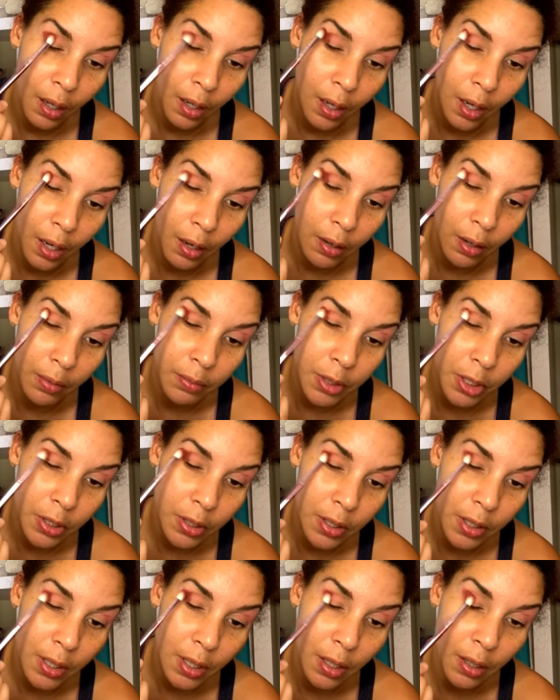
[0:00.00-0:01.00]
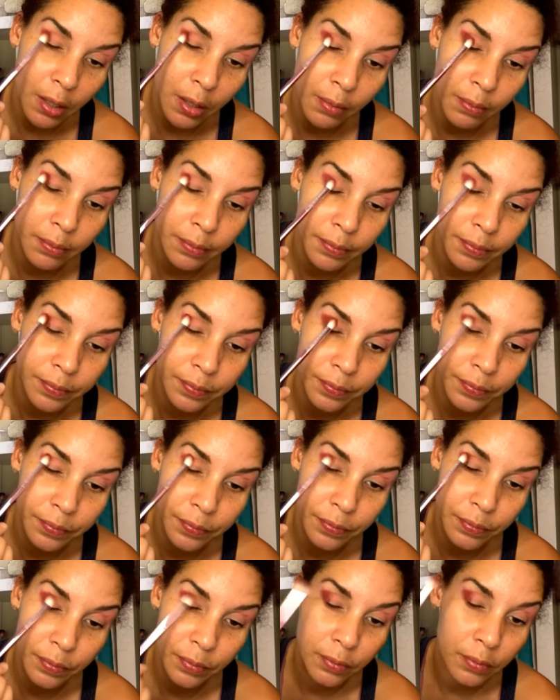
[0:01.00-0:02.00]
Now I'm just
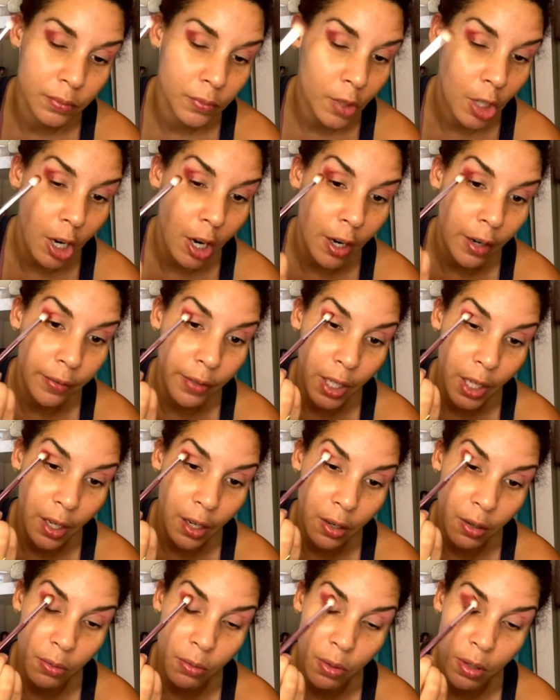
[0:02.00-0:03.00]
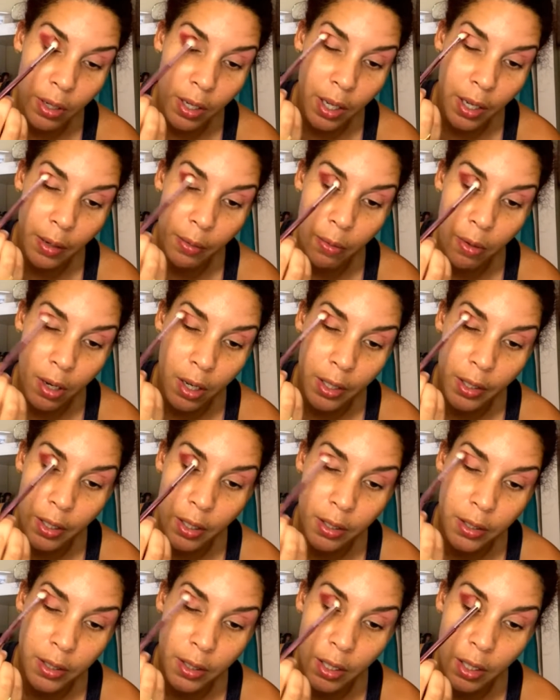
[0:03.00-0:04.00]
carving out what I want
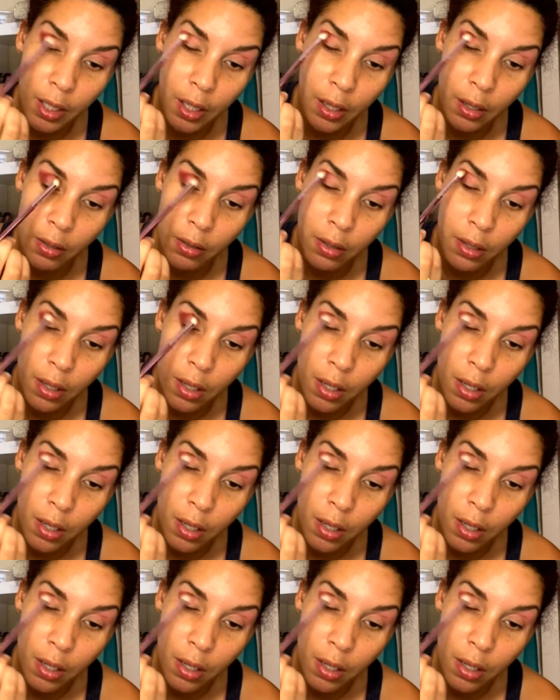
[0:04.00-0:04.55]
this to go.